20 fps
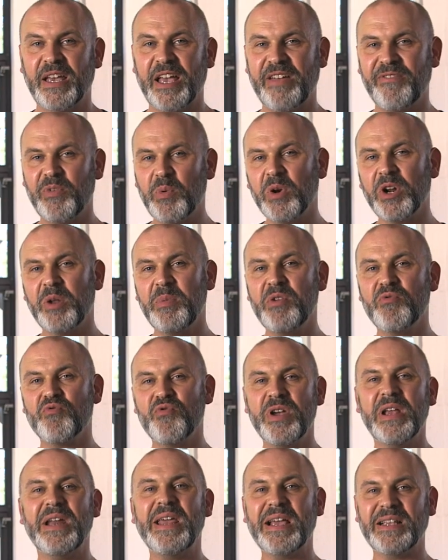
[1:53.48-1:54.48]
If we want to be
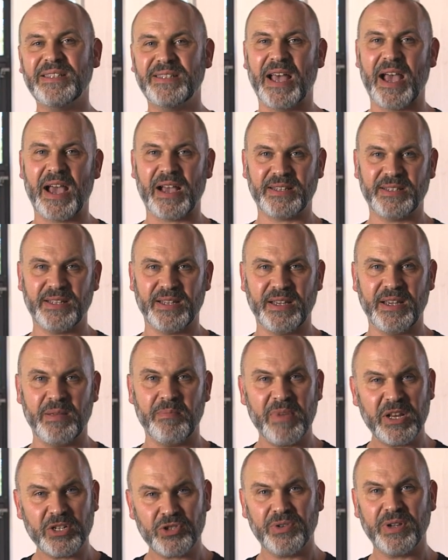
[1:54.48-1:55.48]
really exact in
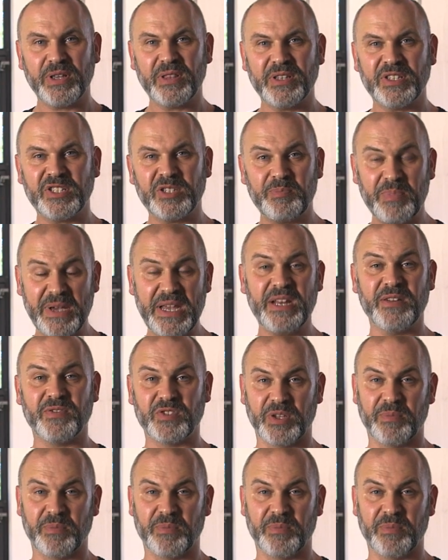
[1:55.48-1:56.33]
measuring the speed of